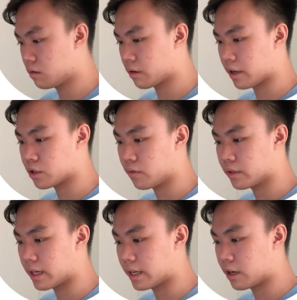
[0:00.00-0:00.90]
Okay, so for
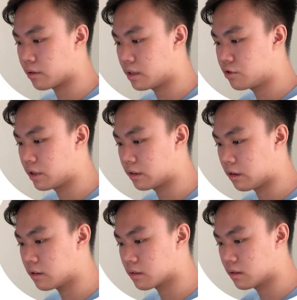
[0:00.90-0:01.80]
the unhealthy drink
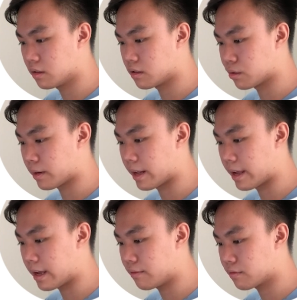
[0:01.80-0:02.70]
log, this is what I
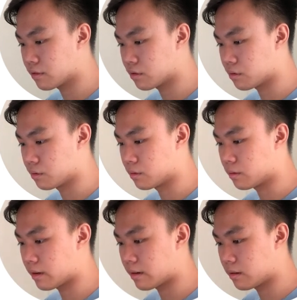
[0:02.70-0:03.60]
have.
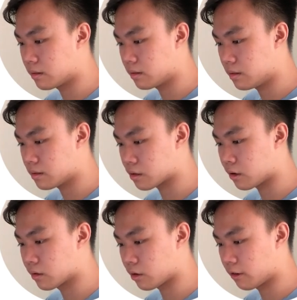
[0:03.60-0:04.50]
So this is
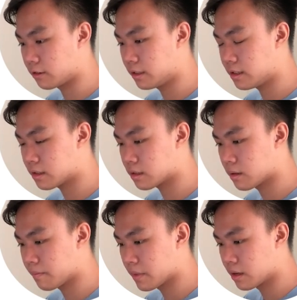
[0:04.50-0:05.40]
called Toggl list.
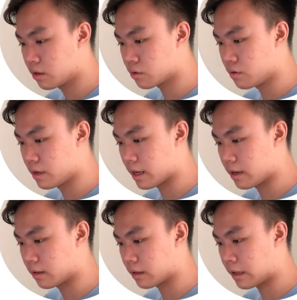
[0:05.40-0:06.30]
So you
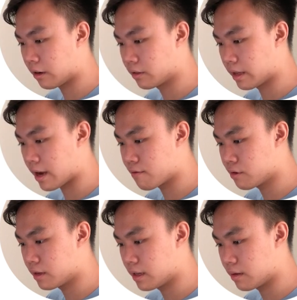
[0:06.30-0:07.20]
can click on the
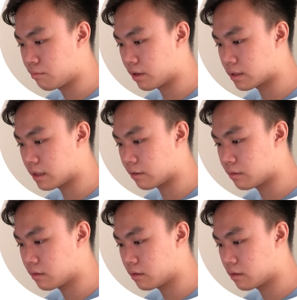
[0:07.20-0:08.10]
arrow and then it brings
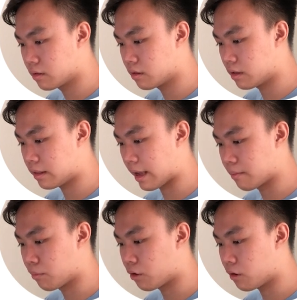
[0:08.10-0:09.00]
down
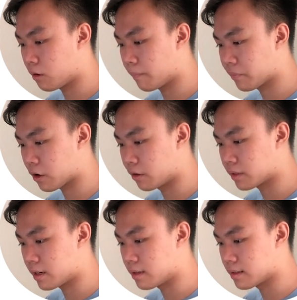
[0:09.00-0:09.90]
like more
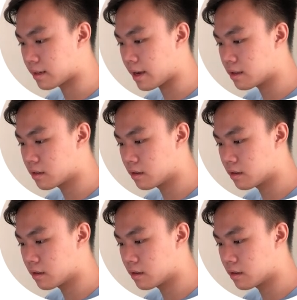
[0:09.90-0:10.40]
content inside.